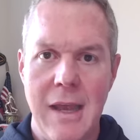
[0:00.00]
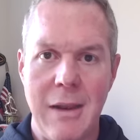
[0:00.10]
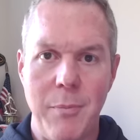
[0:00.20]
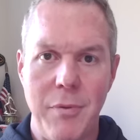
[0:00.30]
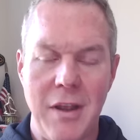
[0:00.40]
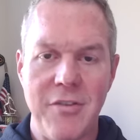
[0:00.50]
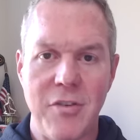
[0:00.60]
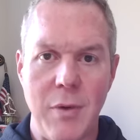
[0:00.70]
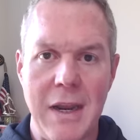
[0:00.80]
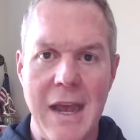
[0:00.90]
And at plus
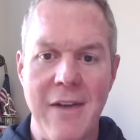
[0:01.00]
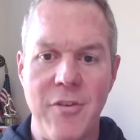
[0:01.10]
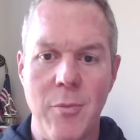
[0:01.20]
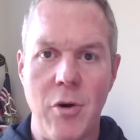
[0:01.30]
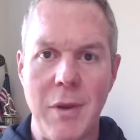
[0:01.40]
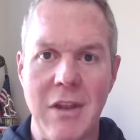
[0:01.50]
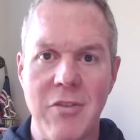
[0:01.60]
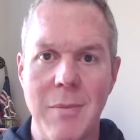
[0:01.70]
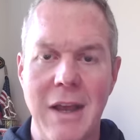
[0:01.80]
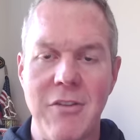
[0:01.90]
three and a half or more, we get
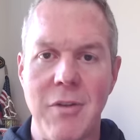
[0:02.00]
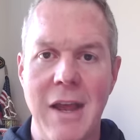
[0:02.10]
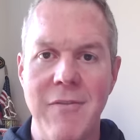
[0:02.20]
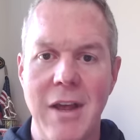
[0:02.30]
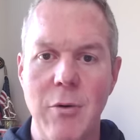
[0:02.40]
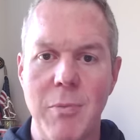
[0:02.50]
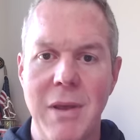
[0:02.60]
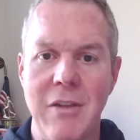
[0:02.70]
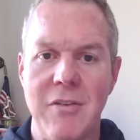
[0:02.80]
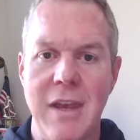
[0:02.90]
some nice line value with
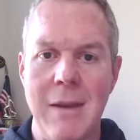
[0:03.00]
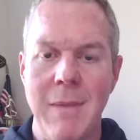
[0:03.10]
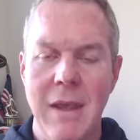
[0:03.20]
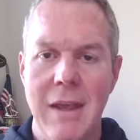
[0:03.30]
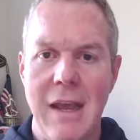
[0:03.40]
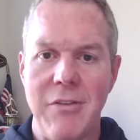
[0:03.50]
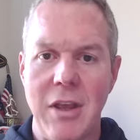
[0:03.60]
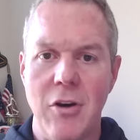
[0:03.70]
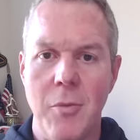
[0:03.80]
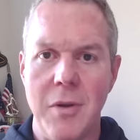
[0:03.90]
Penn State as
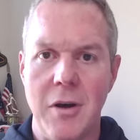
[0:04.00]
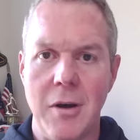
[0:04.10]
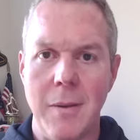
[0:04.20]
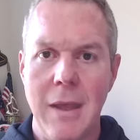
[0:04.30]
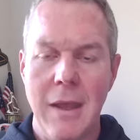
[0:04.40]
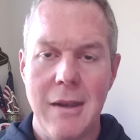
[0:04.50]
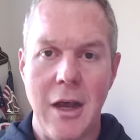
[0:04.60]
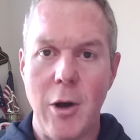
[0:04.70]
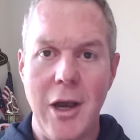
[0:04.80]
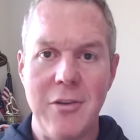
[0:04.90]
a home dog.
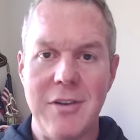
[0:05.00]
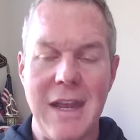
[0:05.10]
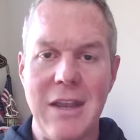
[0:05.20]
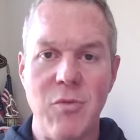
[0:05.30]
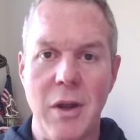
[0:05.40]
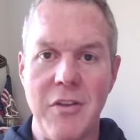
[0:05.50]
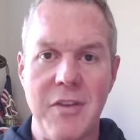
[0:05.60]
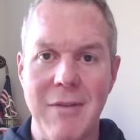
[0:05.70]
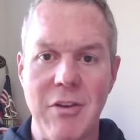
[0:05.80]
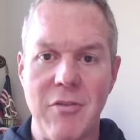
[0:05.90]
Now, Ohio State has won
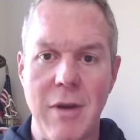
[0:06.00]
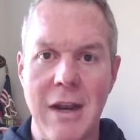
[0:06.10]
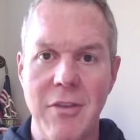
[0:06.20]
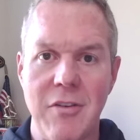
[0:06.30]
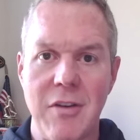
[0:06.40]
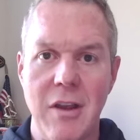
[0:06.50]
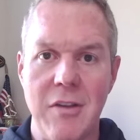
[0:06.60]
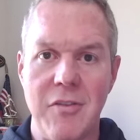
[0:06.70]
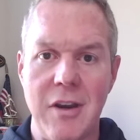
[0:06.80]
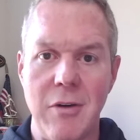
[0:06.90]
seven straight in this uh,
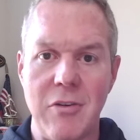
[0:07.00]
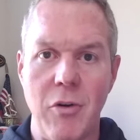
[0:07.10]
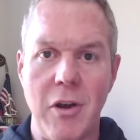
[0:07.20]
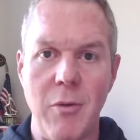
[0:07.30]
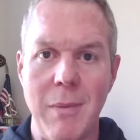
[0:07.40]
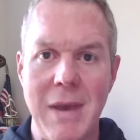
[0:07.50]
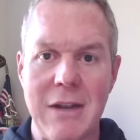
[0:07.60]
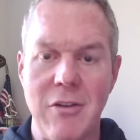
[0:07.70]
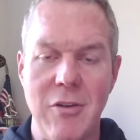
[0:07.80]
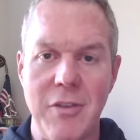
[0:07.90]
series, going all the way
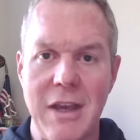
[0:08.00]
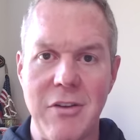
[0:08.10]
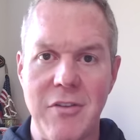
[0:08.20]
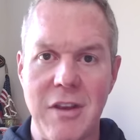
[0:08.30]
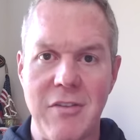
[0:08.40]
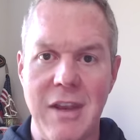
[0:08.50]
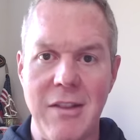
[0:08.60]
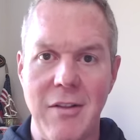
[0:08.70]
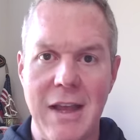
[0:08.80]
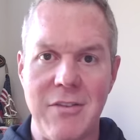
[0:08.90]
back to two thousand sixteen,
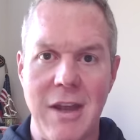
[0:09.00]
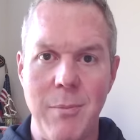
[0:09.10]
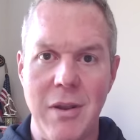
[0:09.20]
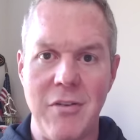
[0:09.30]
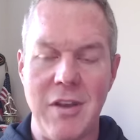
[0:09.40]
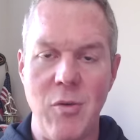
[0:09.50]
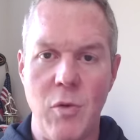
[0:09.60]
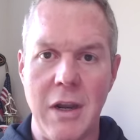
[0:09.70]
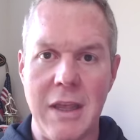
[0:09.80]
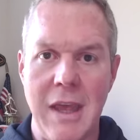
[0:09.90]
the last time Penn State
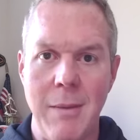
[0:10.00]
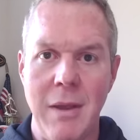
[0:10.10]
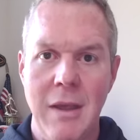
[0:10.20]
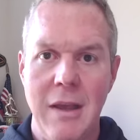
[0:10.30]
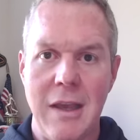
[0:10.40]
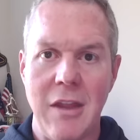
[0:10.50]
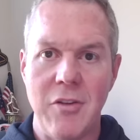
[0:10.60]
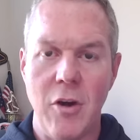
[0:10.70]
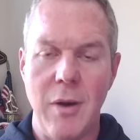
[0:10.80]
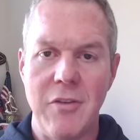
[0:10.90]
won a game
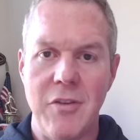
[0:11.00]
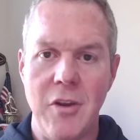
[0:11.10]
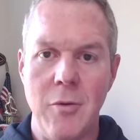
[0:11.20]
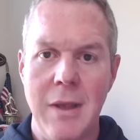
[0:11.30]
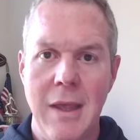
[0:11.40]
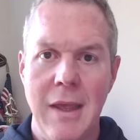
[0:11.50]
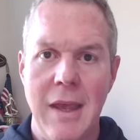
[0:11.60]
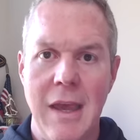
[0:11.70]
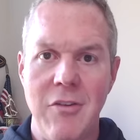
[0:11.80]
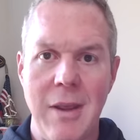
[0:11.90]
against O S U.
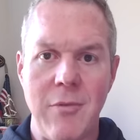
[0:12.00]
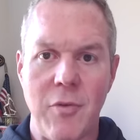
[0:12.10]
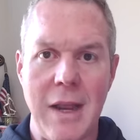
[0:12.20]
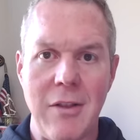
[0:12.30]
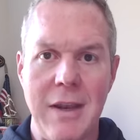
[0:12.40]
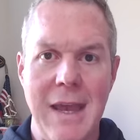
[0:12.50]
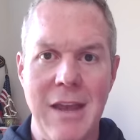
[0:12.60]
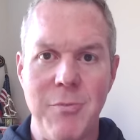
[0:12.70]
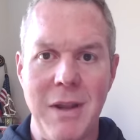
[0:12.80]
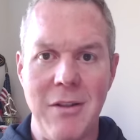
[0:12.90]
And James Franklin
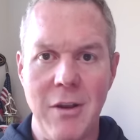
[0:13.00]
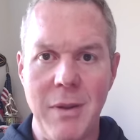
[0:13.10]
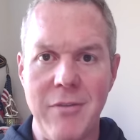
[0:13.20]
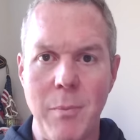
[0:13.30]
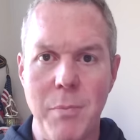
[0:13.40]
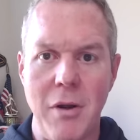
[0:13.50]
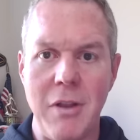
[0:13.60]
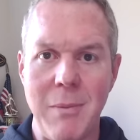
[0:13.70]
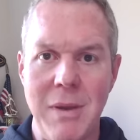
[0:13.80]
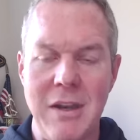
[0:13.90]
has been a little bit of a
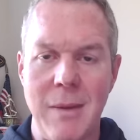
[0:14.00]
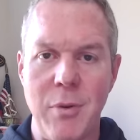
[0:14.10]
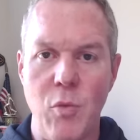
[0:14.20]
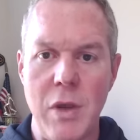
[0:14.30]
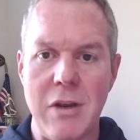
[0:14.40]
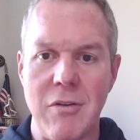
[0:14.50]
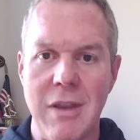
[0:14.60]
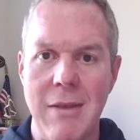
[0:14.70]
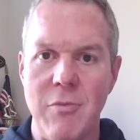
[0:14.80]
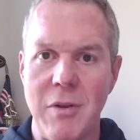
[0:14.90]
bully, beating up on weaker
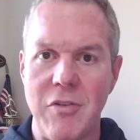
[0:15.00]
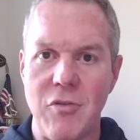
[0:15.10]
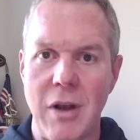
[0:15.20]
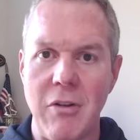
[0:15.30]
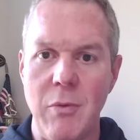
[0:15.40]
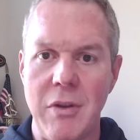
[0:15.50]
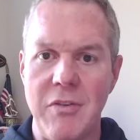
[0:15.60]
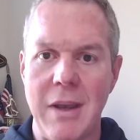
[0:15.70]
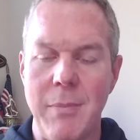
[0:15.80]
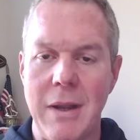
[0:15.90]
teams, but struggling when
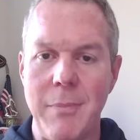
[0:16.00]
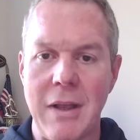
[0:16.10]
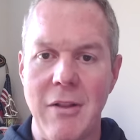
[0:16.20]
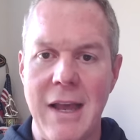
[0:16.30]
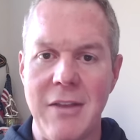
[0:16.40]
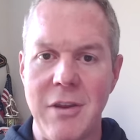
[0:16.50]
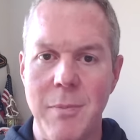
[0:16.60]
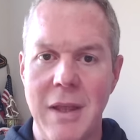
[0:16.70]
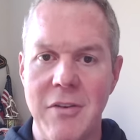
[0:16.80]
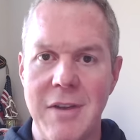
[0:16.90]
stepping up in class at
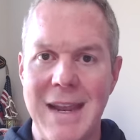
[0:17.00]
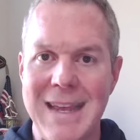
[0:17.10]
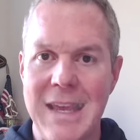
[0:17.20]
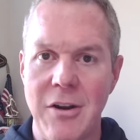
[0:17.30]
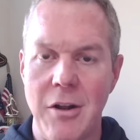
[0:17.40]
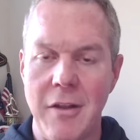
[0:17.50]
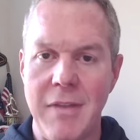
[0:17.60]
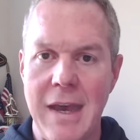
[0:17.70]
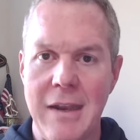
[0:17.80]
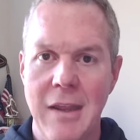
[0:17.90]
Penn State. I get all of
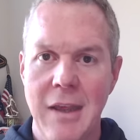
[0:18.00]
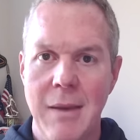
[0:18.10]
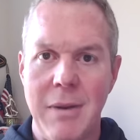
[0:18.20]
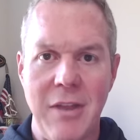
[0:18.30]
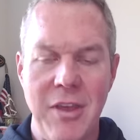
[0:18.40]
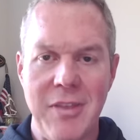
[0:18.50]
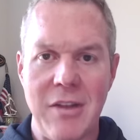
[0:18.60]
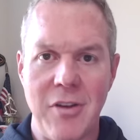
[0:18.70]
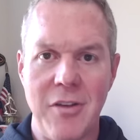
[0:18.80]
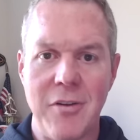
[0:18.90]
that, but I think
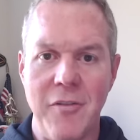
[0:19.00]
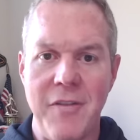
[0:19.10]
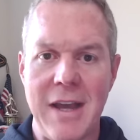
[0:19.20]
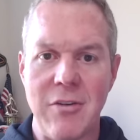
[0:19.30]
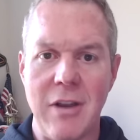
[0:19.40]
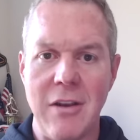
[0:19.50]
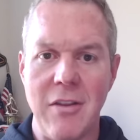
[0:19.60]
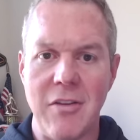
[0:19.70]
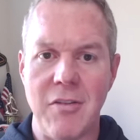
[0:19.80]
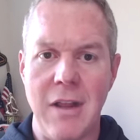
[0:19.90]
that's also factored into
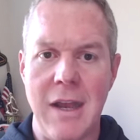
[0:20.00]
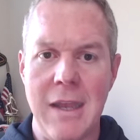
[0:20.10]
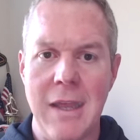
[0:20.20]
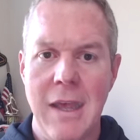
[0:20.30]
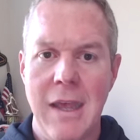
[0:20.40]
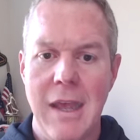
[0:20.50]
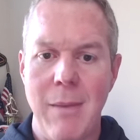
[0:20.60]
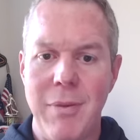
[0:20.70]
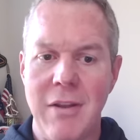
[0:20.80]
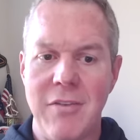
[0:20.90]
this line.
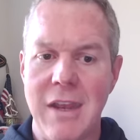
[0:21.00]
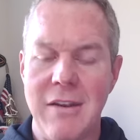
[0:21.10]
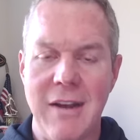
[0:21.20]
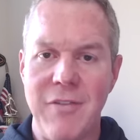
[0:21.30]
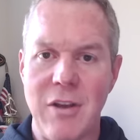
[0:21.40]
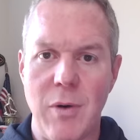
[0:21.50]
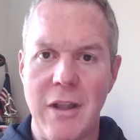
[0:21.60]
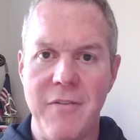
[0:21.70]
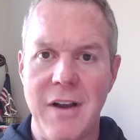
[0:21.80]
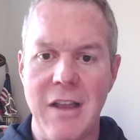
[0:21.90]
And Penn State definitely
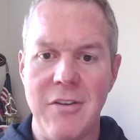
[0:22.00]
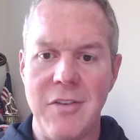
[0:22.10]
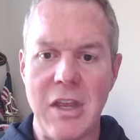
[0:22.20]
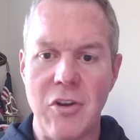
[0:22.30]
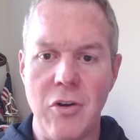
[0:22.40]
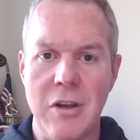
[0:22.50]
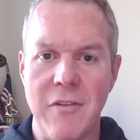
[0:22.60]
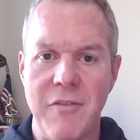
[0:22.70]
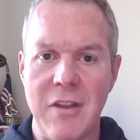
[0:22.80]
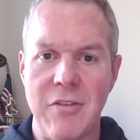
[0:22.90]
qualifies as a good
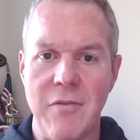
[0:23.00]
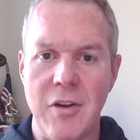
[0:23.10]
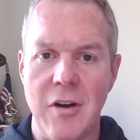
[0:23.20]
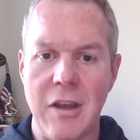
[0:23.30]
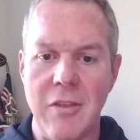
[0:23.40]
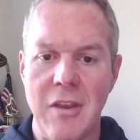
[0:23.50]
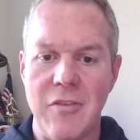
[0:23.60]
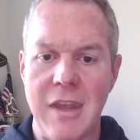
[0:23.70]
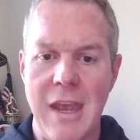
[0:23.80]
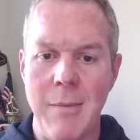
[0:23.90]
defensive dog in
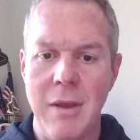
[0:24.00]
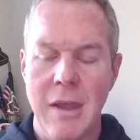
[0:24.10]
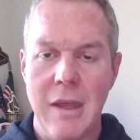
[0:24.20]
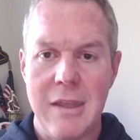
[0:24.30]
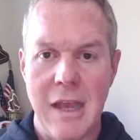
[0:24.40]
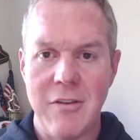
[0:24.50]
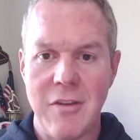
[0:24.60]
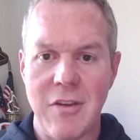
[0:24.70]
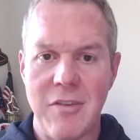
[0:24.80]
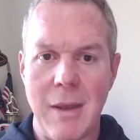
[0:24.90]
this game. Yes,
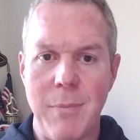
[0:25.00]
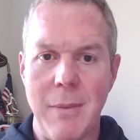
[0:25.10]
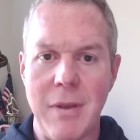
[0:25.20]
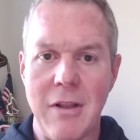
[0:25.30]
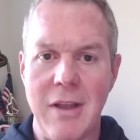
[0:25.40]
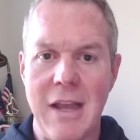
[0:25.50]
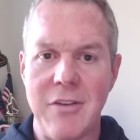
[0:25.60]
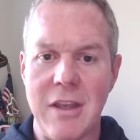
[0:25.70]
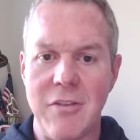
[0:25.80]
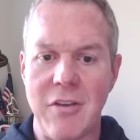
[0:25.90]
it's a step up in
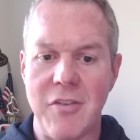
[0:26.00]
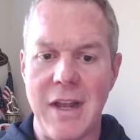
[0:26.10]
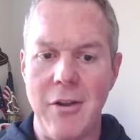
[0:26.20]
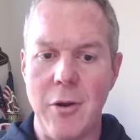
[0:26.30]
class against a solid